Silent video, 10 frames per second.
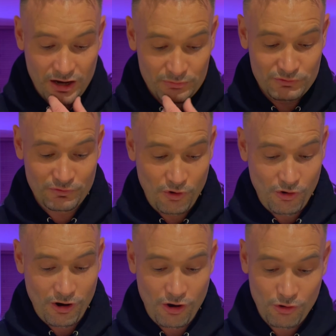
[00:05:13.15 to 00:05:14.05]
you've got
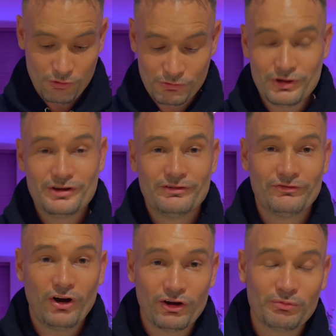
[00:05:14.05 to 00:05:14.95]
a whole
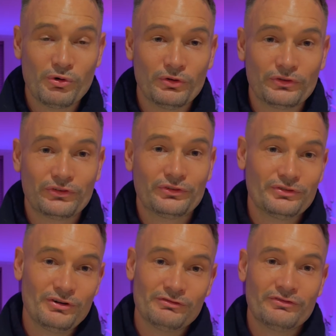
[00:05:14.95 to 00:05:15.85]
5 watts
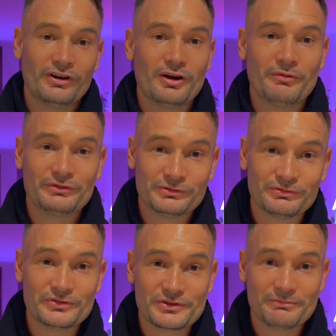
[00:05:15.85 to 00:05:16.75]
of
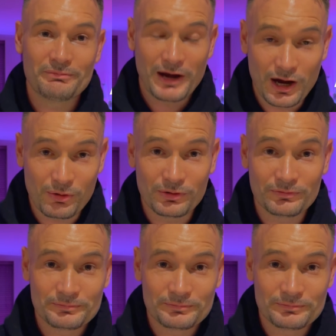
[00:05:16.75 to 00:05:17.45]
difference in power.